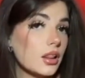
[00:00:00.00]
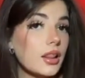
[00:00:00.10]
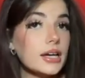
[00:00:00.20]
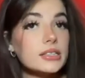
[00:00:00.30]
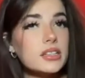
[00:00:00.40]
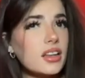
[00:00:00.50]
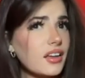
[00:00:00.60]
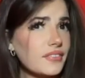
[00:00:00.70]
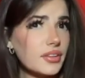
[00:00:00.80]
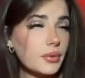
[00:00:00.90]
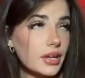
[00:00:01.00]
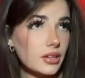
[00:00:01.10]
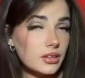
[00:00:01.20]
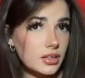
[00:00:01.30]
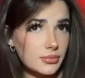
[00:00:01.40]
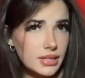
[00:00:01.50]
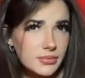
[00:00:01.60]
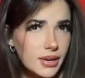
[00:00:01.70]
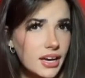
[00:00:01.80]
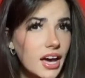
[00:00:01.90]
which is awful, but a thirteen-year-old
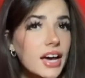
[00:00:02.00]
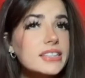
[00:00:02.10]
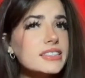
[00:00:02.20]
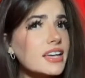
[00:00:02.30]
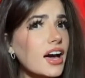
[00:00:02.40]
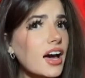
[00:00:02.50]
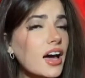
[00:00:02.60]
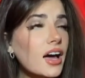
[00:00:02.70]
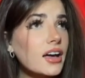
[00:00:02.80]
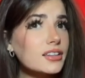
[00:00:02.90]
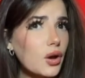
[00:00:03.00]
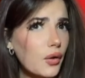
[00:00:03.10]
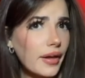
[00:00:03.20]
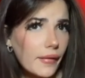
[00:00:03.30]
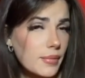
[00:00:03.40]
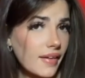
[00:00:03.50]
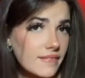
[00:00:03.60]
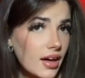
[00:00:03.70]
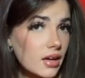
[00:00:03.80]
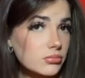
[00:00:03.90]
boy having sex in high school and he brags to his friends,
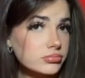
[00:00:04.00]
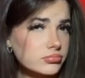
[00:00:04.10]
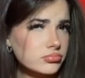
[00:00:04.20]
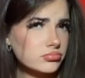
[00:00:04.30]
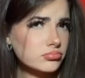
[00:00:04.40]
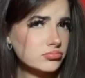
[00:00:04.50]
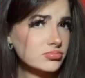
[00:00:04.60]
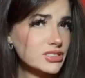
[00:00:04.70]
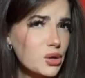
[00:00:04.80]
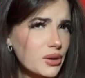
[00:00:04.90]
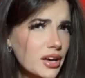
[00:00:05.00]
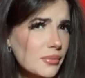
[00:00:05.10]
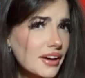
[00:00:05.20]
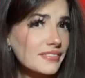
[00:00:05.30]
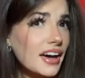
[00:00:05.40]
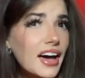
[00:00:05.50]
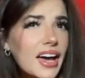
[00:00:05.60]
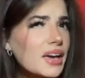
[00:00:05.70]
right? A thirty-three-year-old man doing the